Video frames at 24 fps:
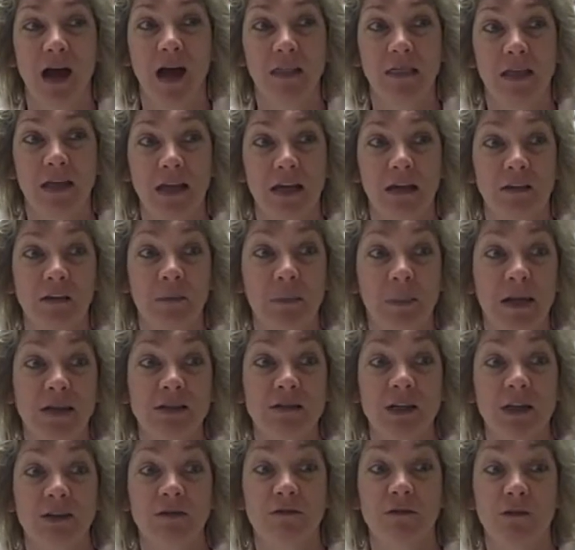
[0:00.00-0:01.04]
I think
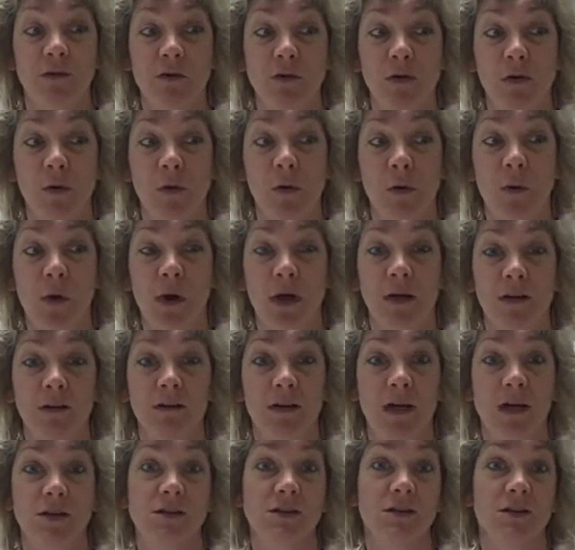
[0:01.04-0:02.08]
especially for
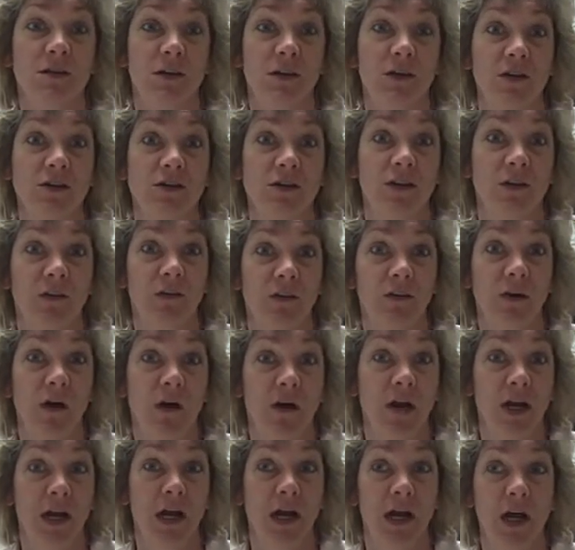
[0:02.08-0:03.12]
organizations that are just
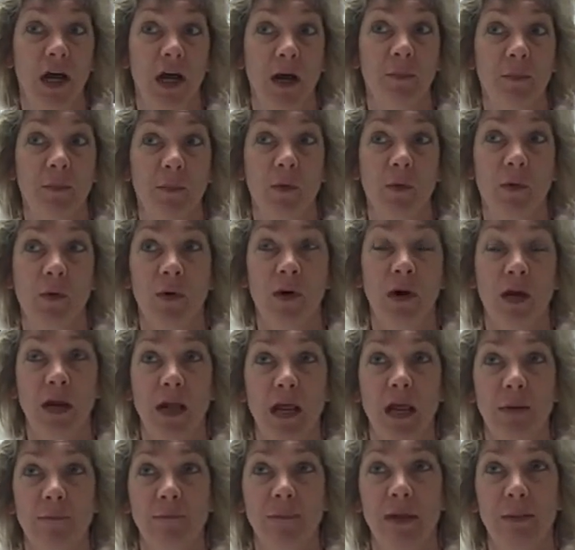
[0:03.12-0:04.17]
starting up, or
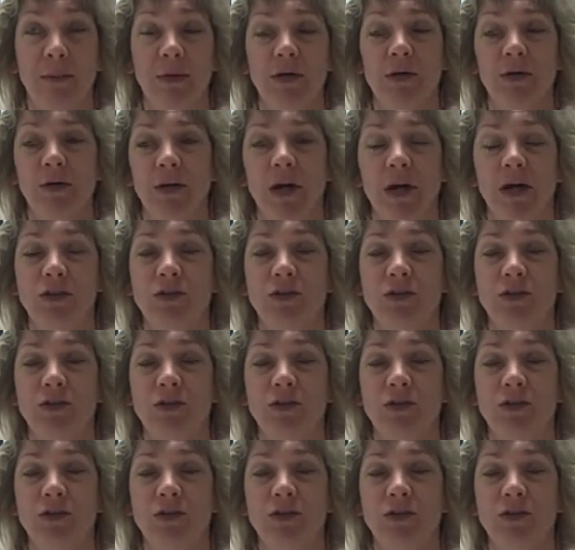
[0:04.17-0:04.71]
maybe you're